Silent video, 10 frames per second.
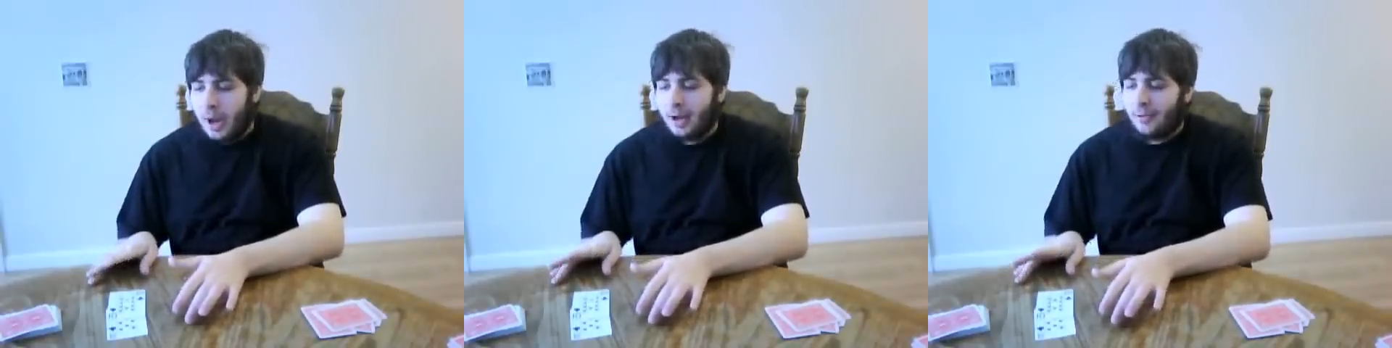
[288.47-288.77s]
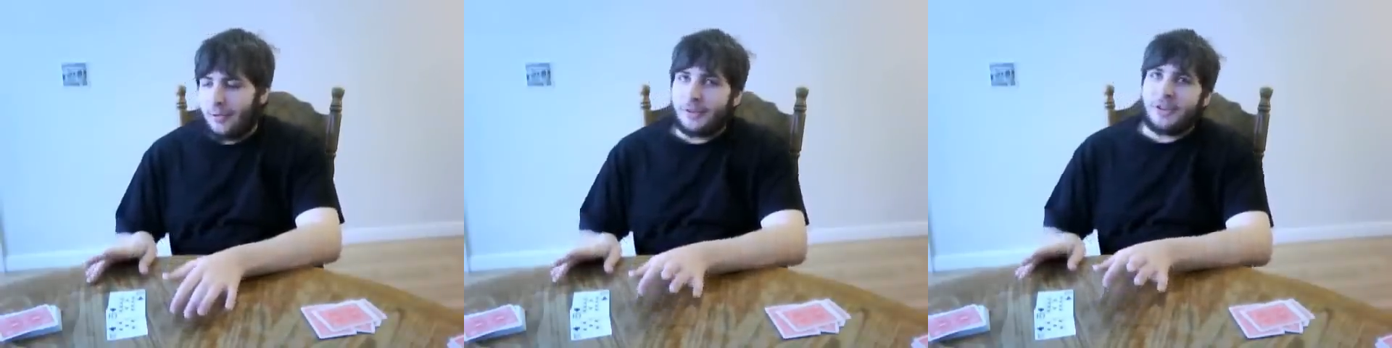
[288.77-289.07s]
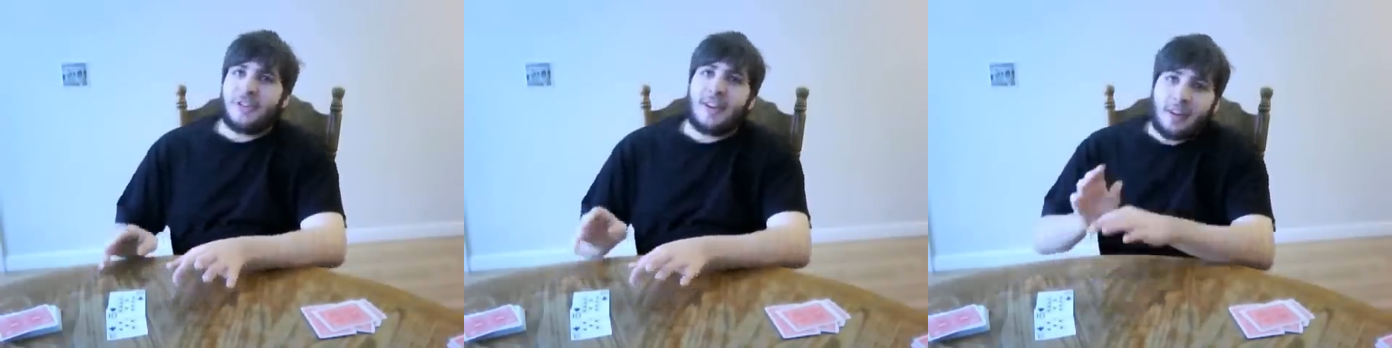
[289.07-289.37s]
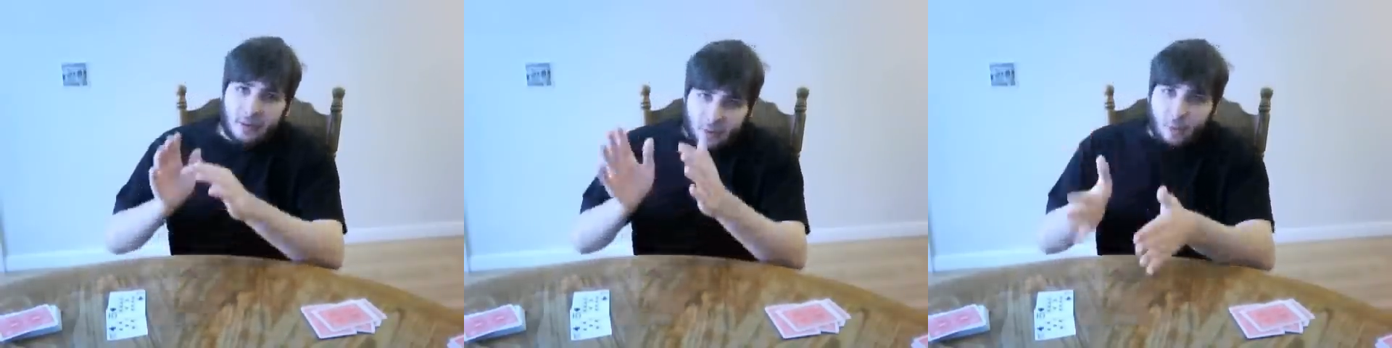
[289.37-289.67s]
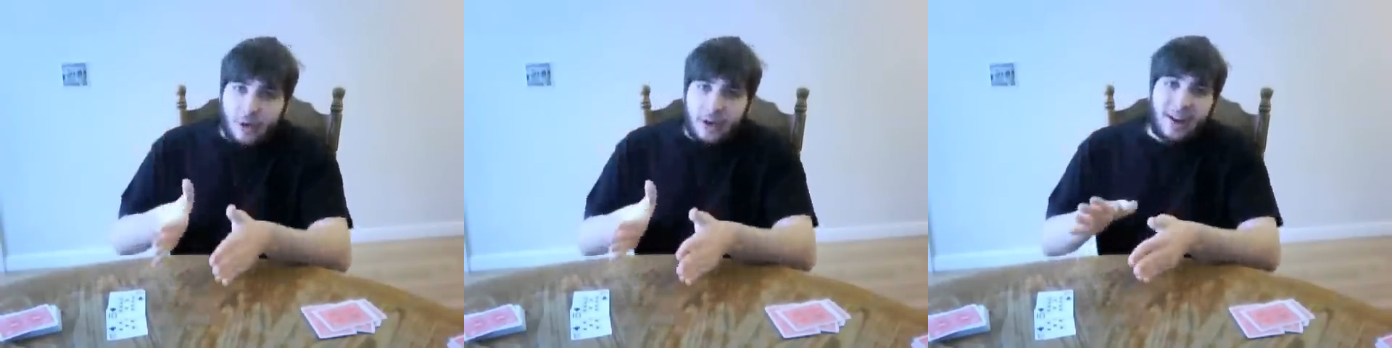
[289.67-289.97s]
And if you just get
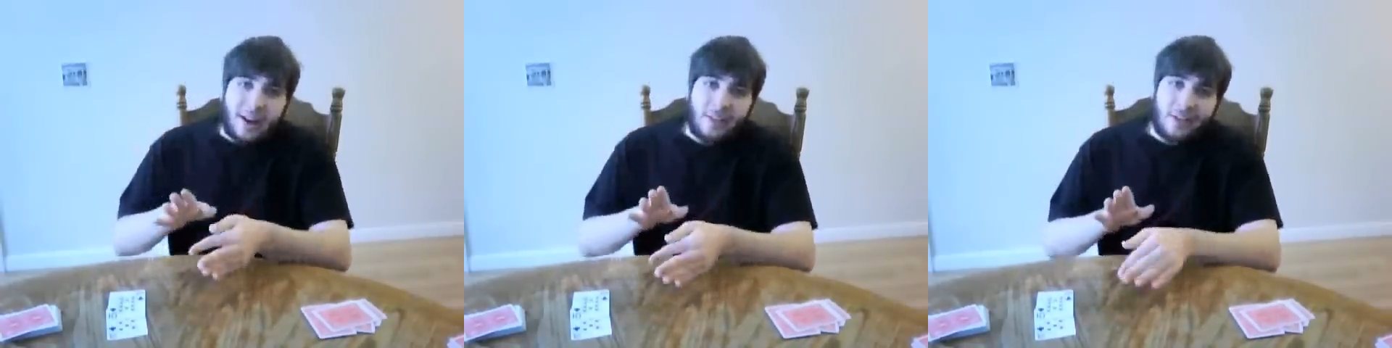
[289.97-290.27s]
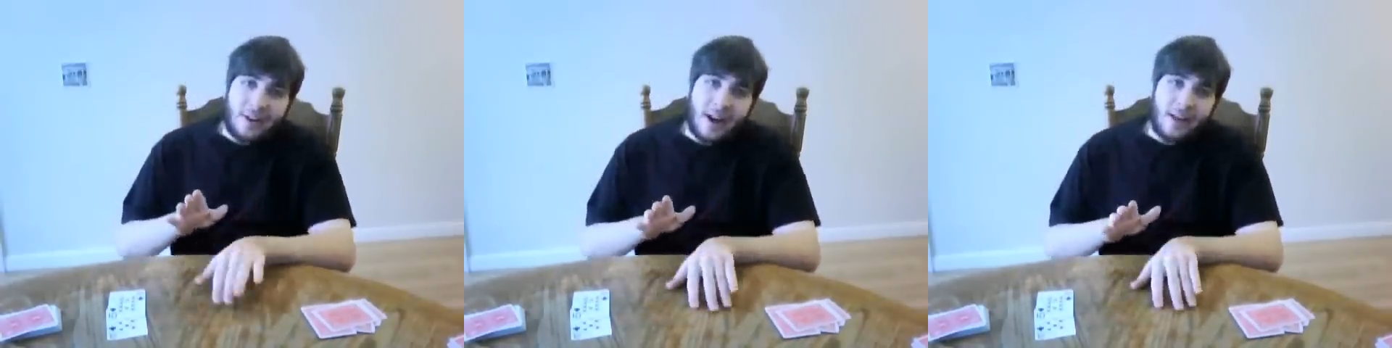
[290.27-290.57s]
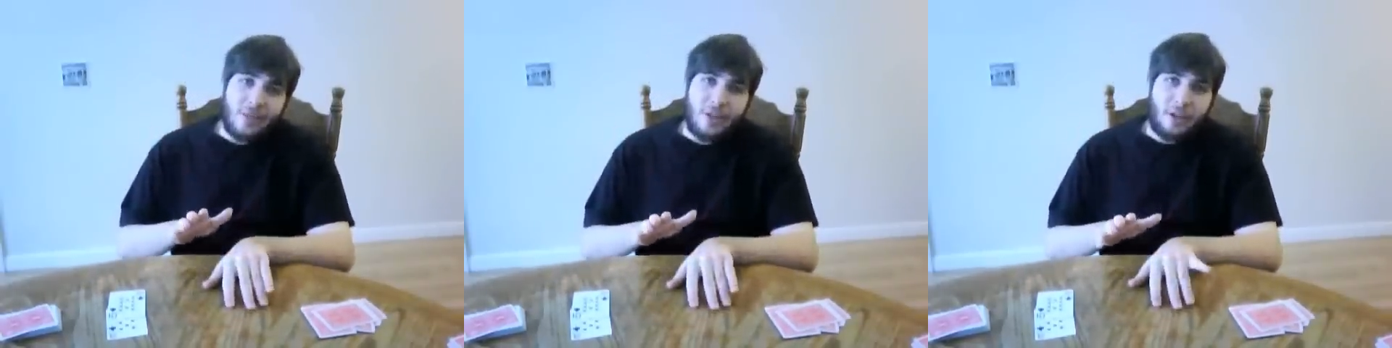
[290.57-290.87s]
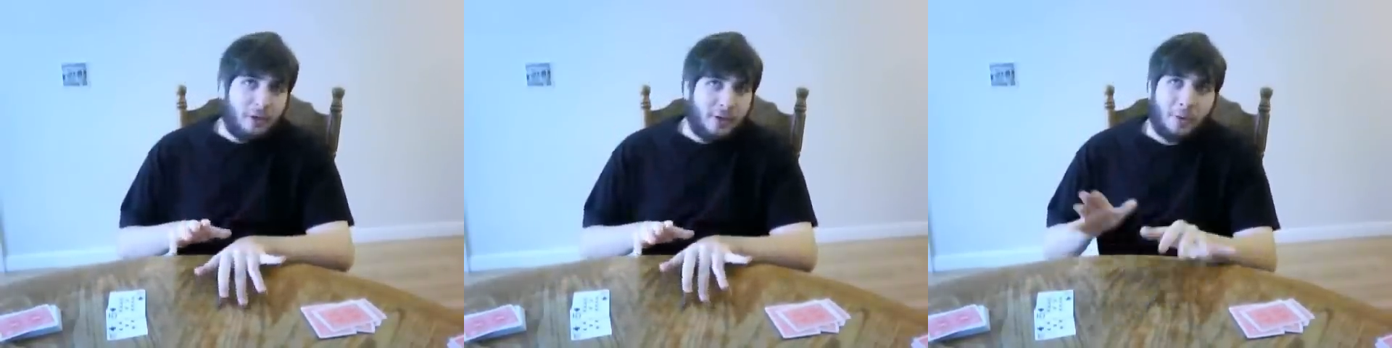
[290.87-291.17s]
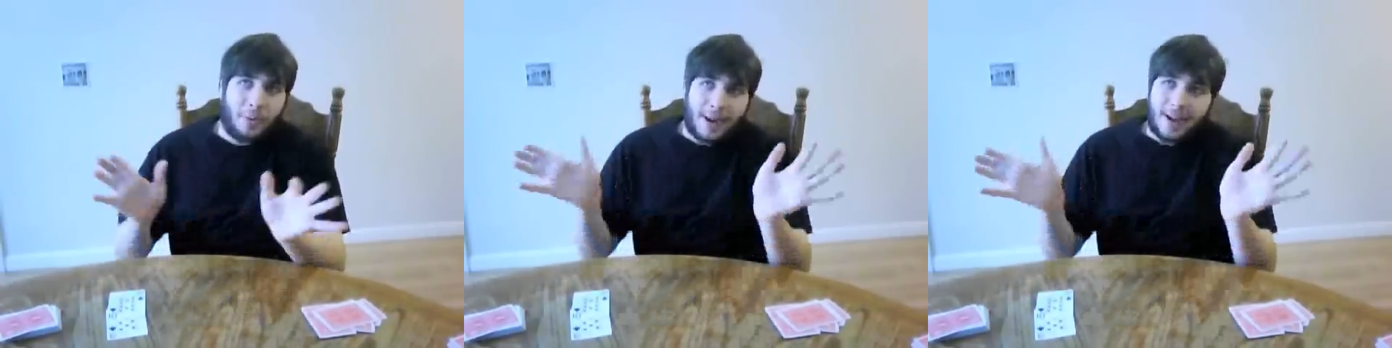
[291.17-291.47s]
20 on the dot, then you
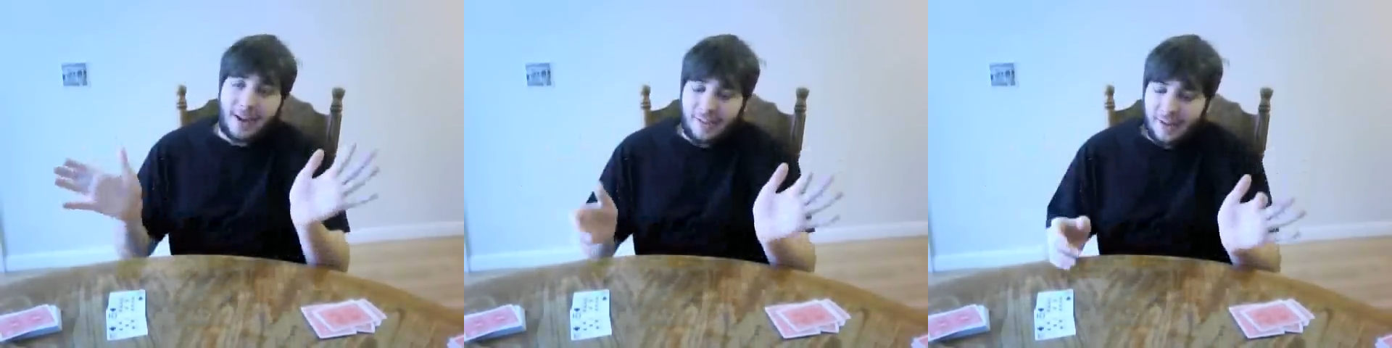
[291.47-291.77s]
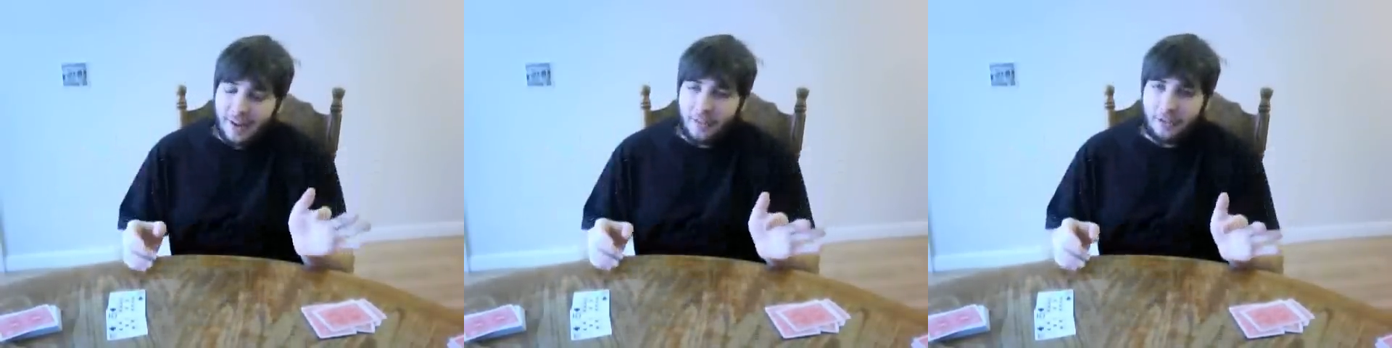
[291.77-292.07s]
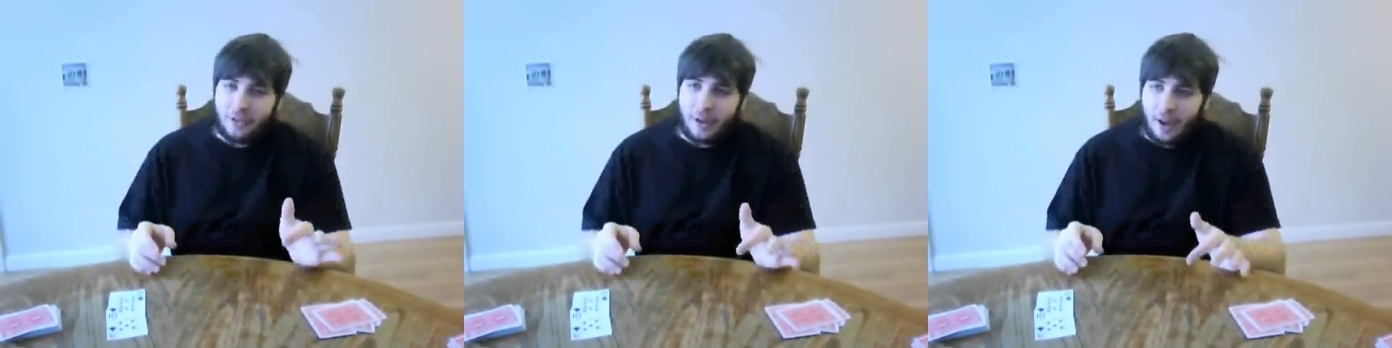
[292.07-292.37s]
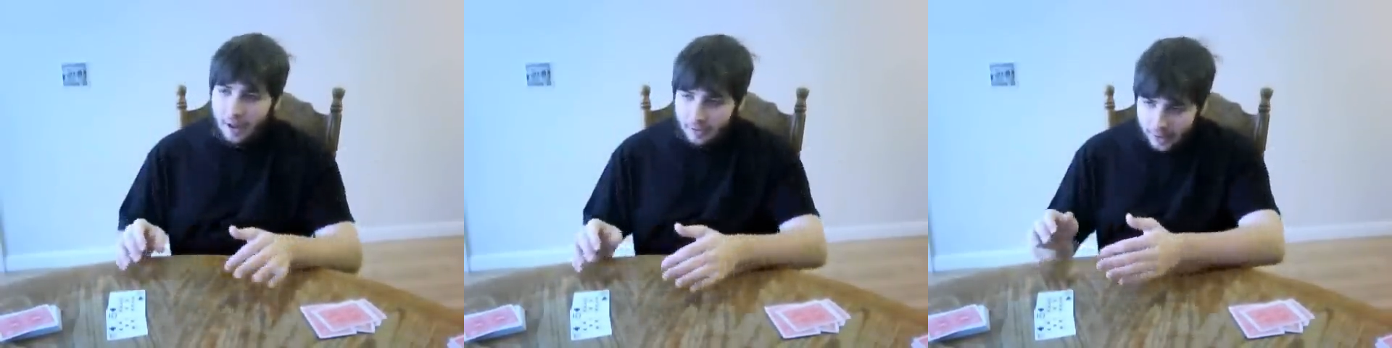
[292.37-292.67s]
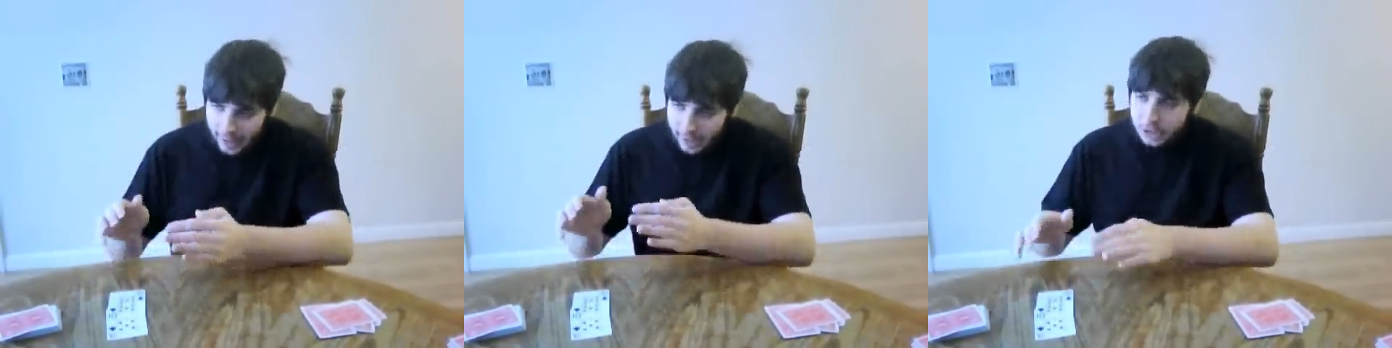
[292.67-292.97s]
don't get anything on
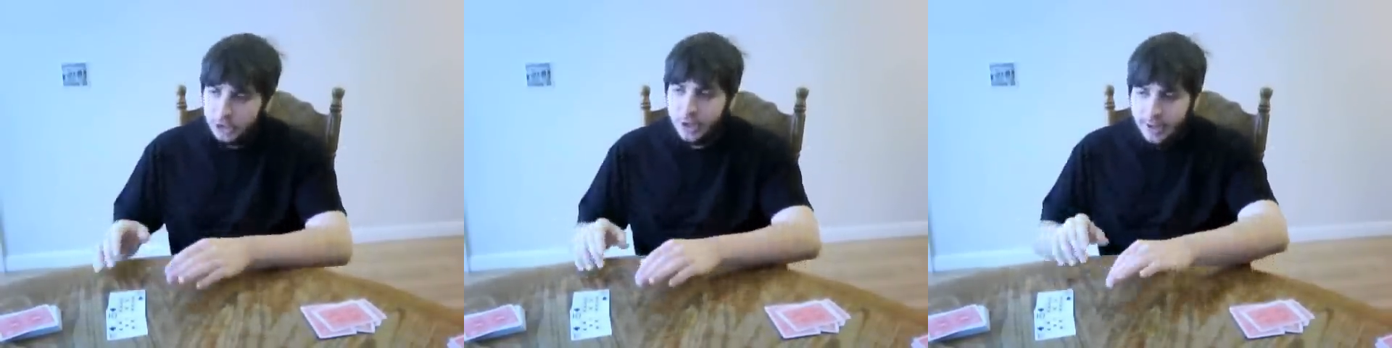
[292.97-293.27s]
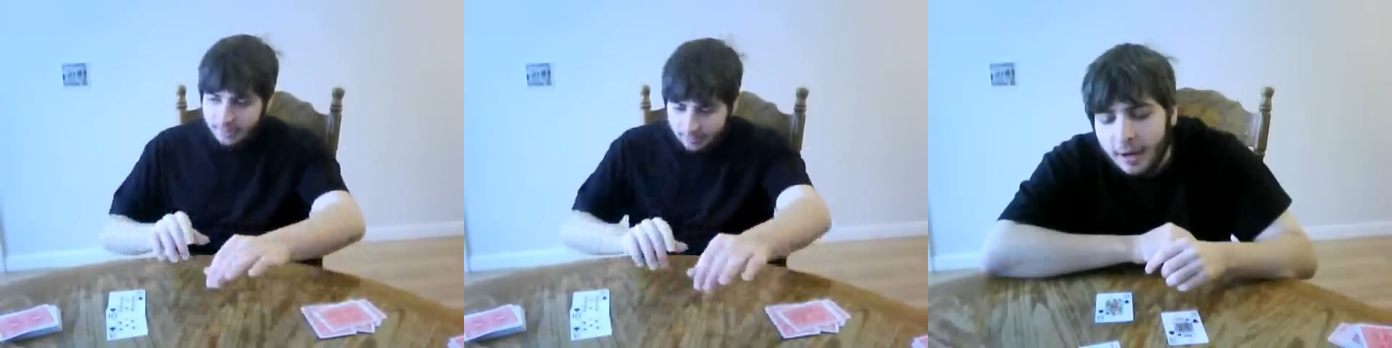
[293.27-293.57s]
that journey.